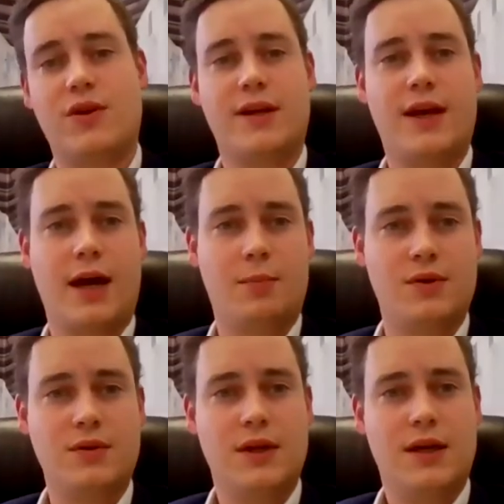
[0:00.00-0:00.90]
on
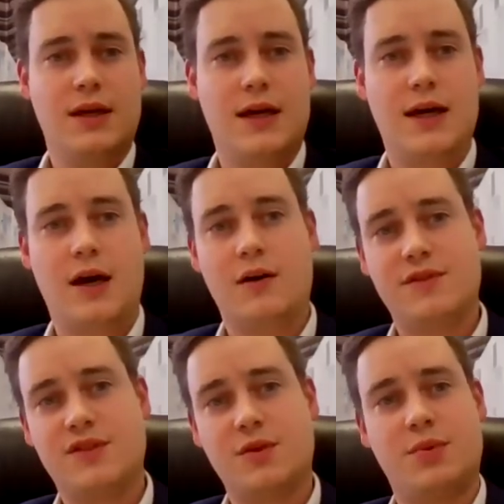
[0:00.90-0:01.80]
capital
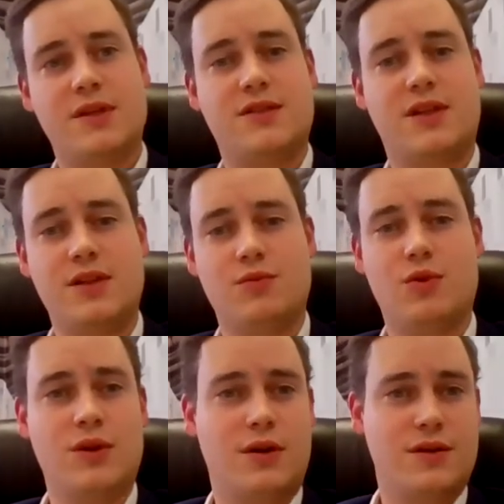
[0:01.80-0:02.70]
obviously plays a key
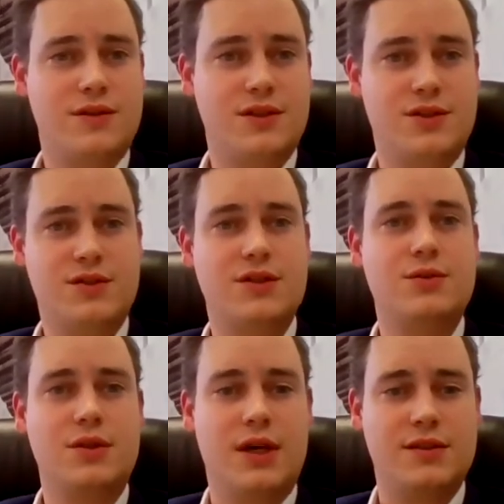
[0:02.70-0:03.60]
role in our decision to
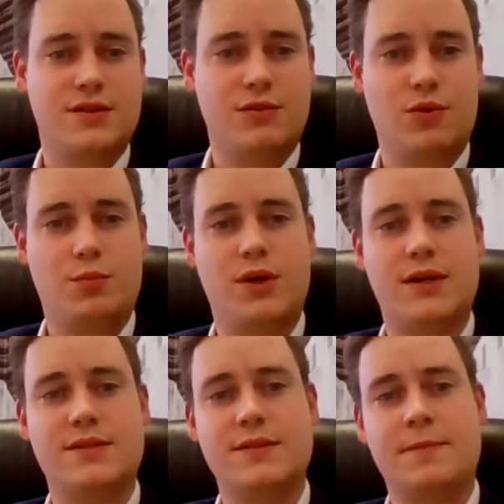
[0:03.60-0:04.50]
utilize the grow
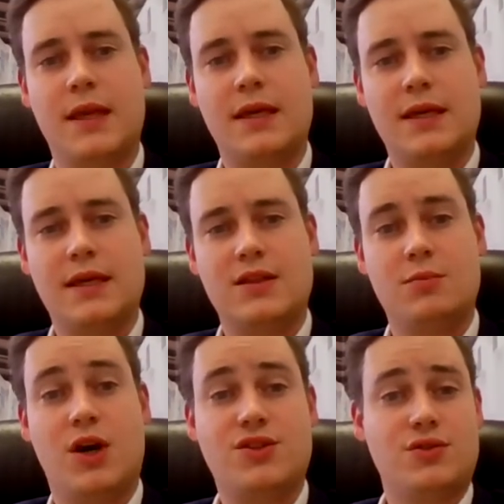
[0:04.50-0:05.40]
pods. The
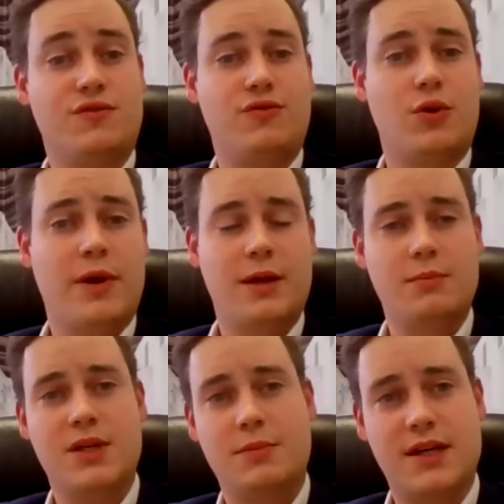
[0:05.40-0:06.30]
modular format
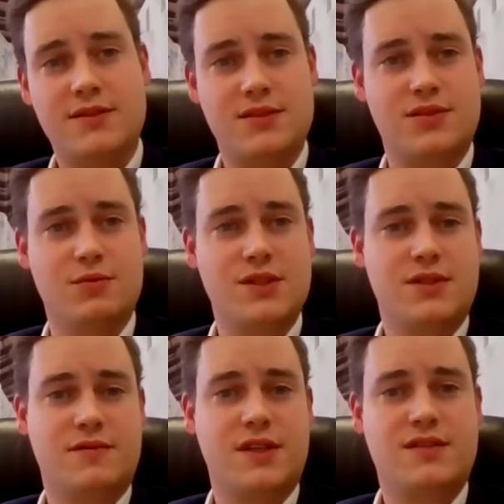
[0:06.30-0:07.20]
minimizes the
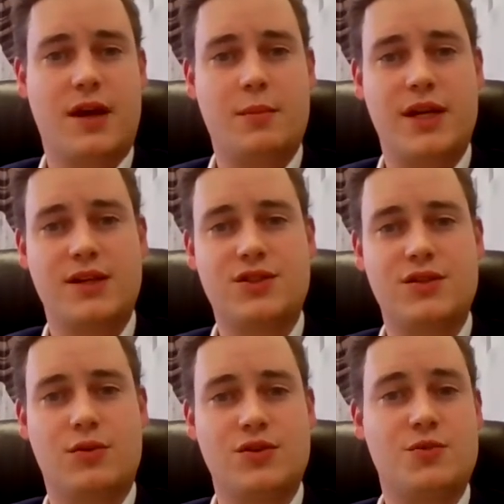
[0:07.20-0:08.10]
risk of
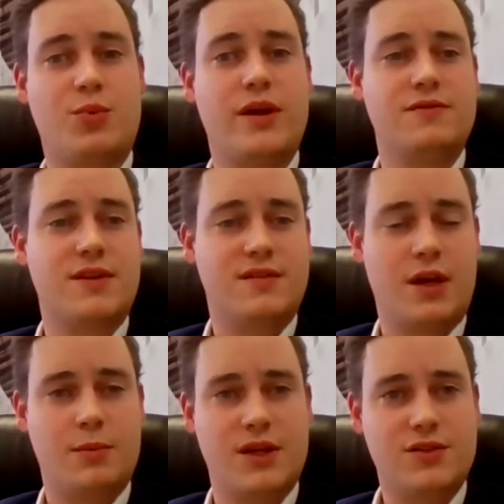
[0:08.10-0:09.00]
contamination or spread of
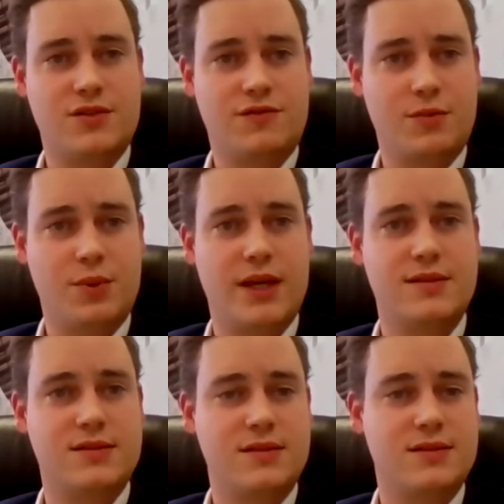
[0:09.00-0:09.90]
contamination from plant
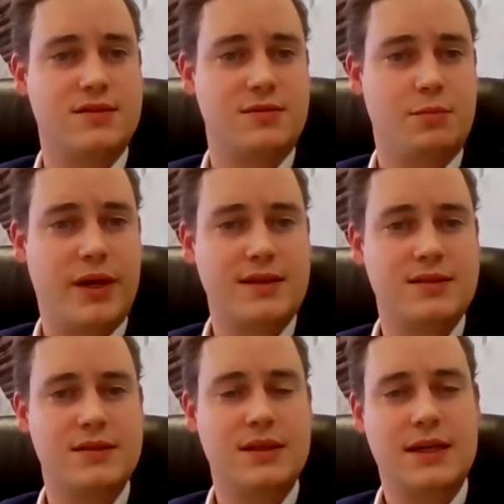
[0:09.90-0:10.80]
diseases and
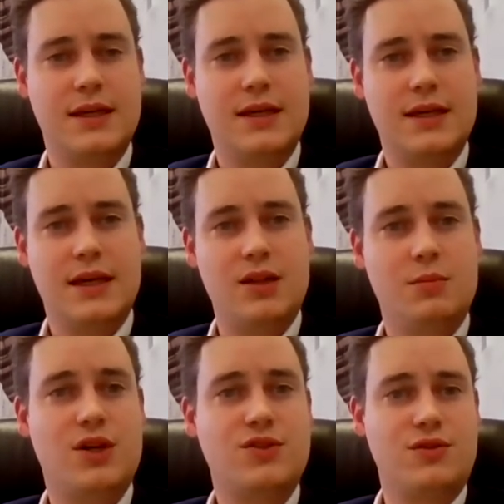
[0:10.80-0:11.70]
pests, and the
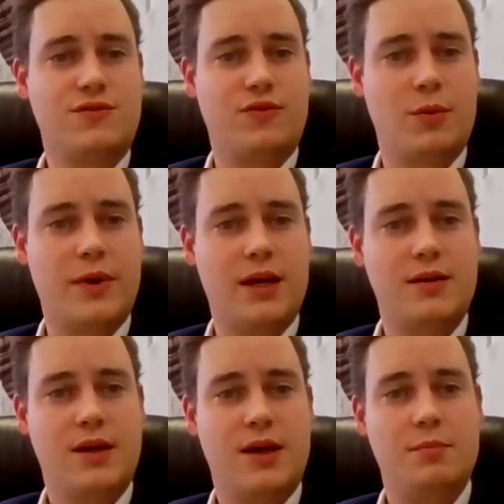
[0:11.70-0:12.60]
modular format
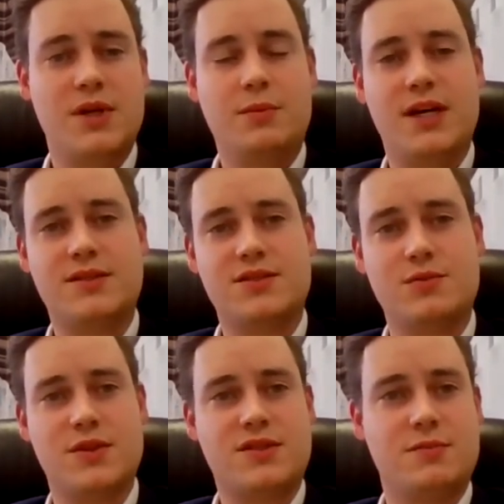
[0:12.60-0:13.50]
minimizes the
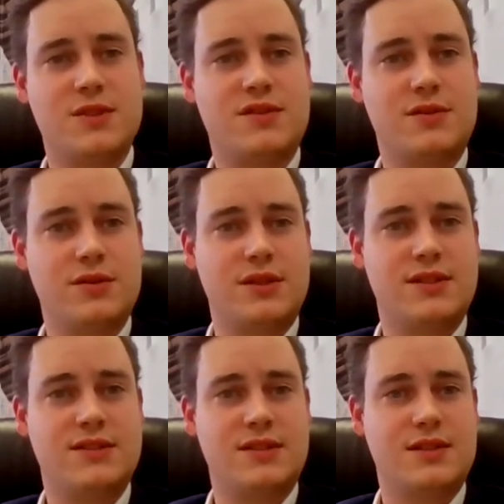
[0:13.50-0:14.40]
risk of materially
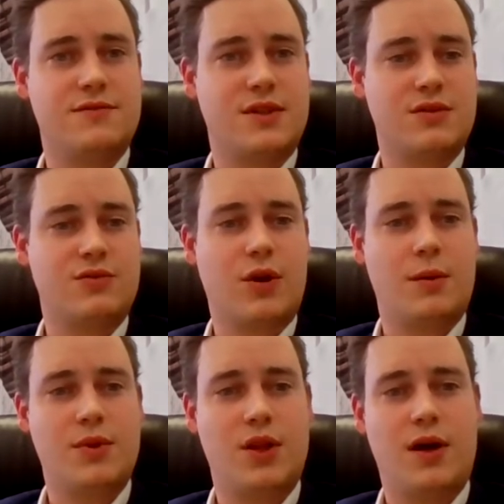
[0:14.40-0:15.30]
significant
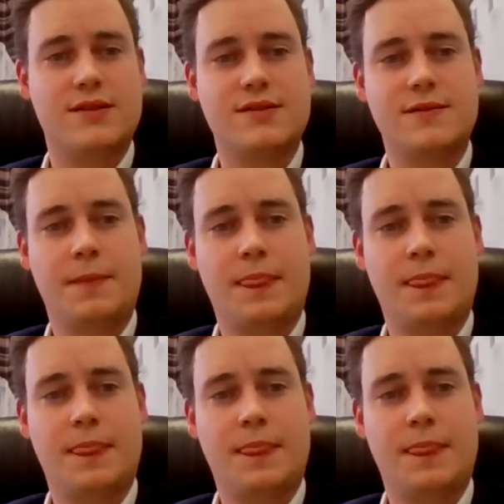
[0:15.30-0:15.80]
crop loss.